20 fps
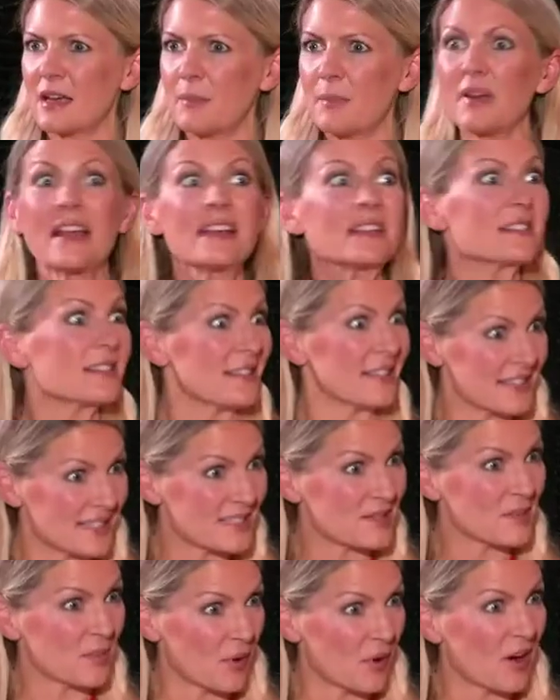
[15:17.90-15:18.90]
pleasantly
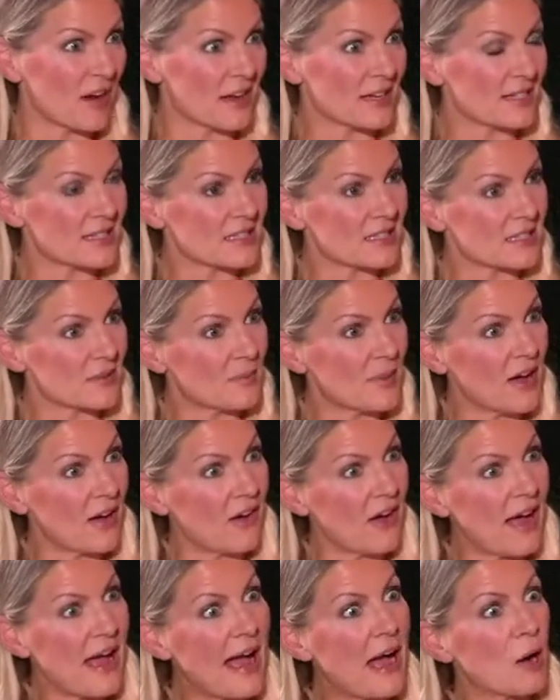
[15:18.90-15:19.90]
surprised, cool,
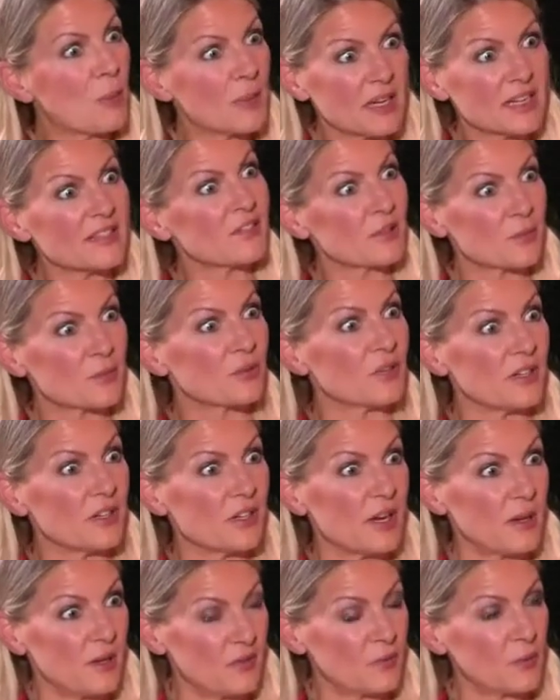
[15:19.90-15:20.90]
about how many
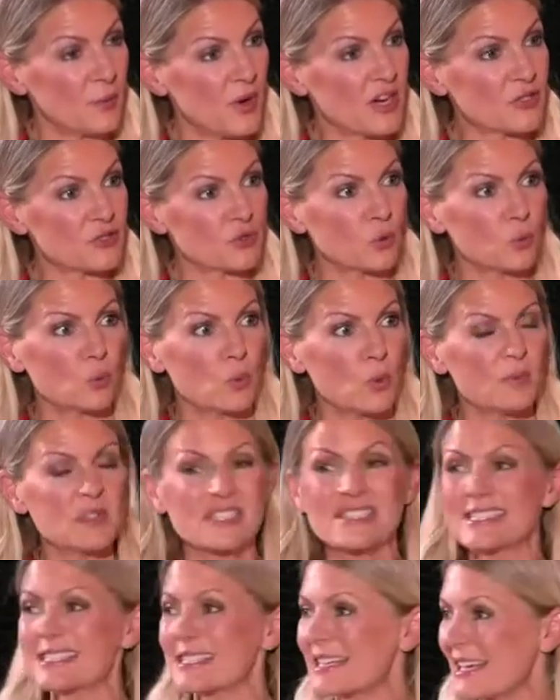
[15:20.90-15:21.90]
inspirational
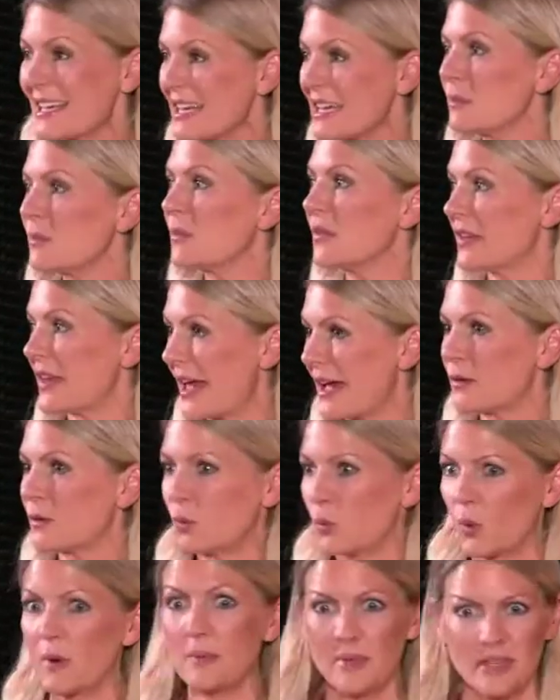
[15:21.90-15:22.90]
women's teams
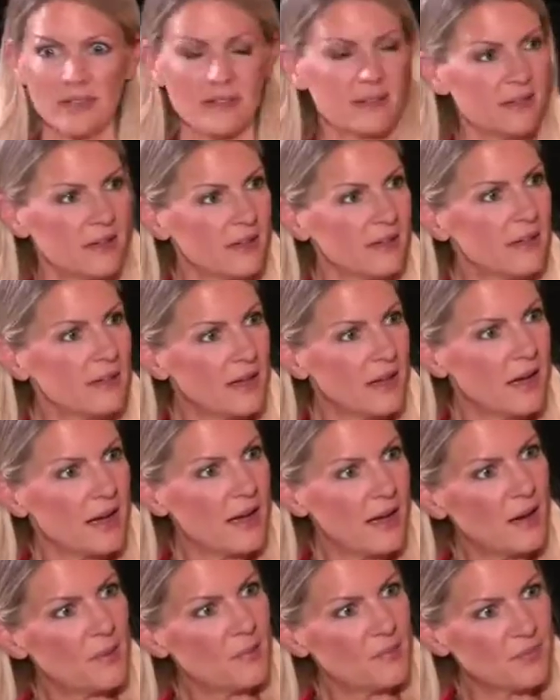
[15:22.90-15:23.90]
and women
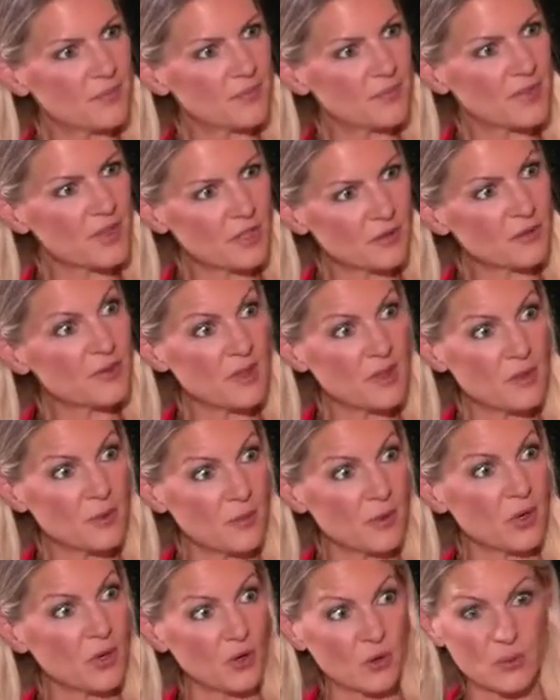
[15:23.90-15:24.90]
that are in the
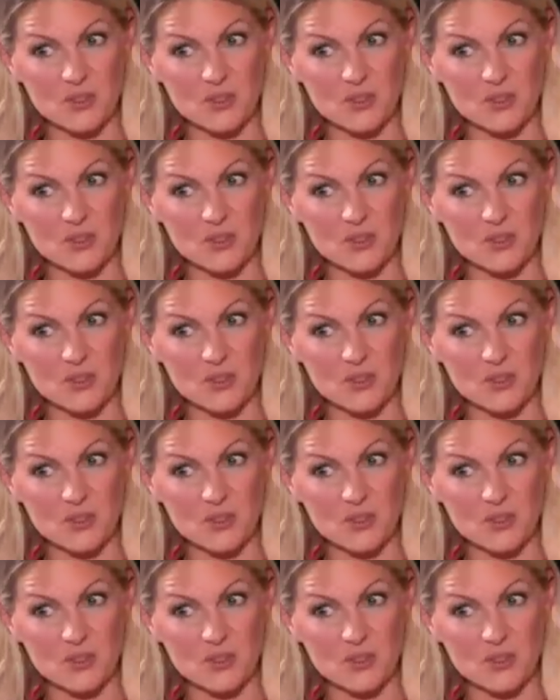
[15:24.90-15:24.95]
book,